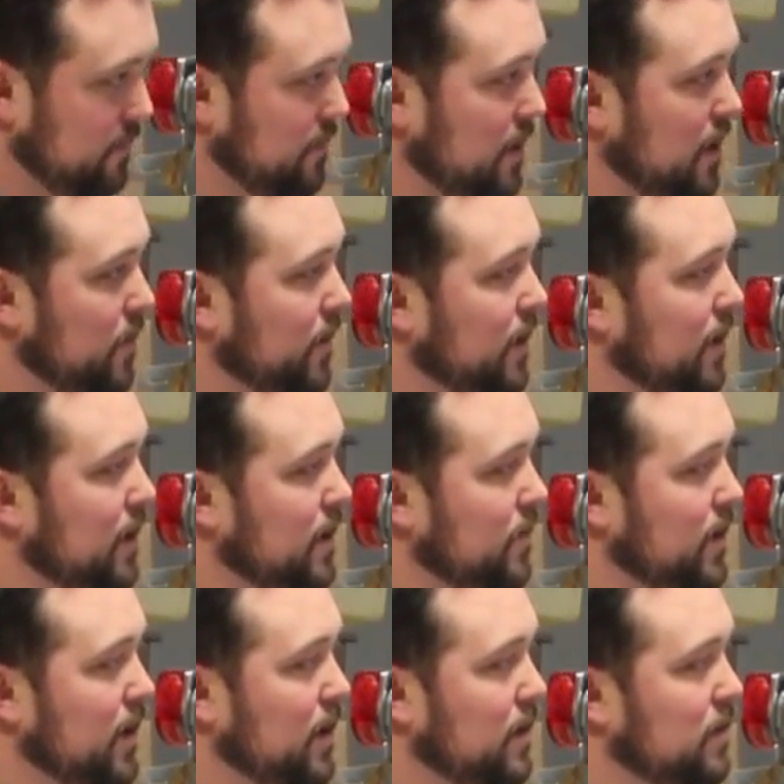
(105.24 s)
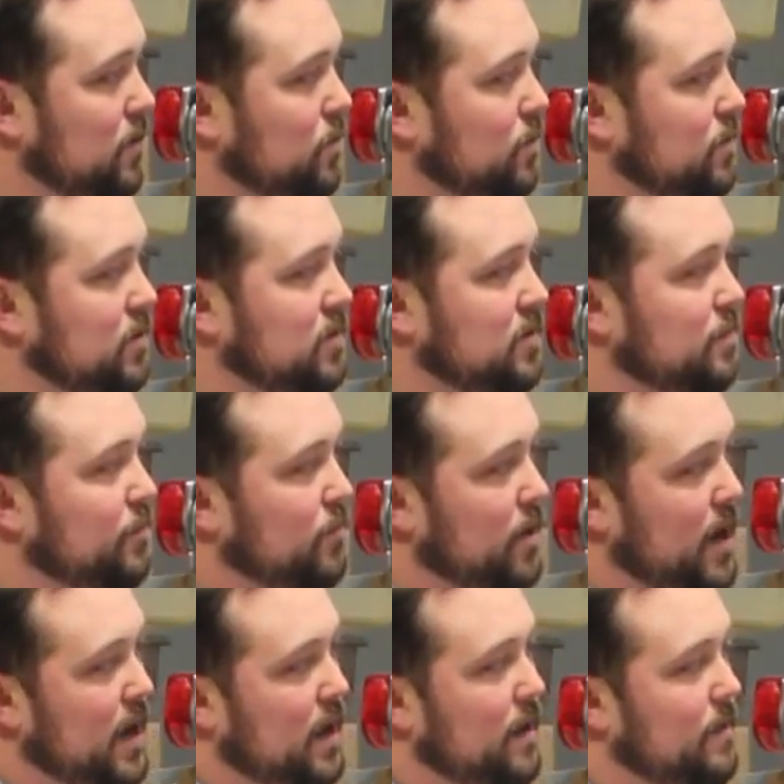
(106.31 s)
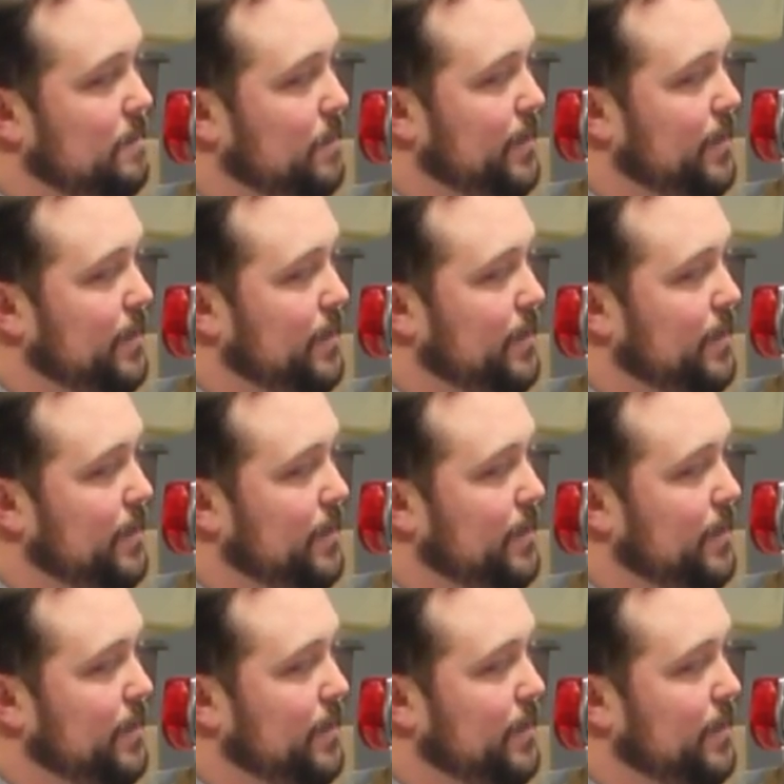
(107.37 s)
now we're going to get ready to spray